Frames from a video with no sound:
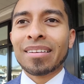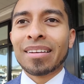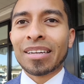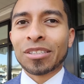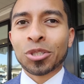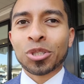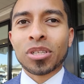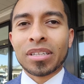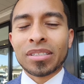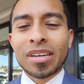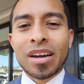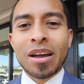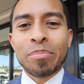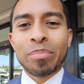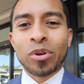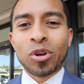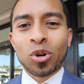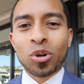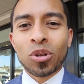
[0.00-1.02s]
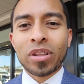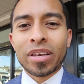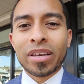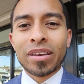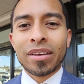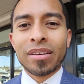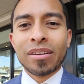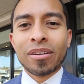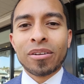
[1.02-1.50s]
not just on time, but
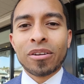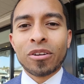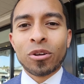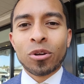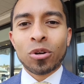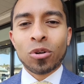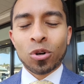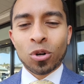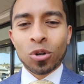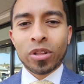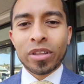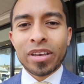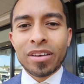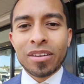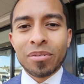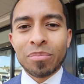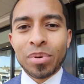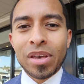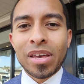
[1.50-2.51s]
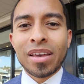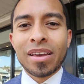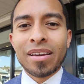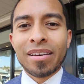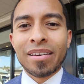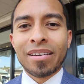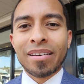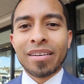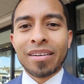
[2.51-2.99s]
early, early
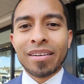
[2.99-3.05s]
being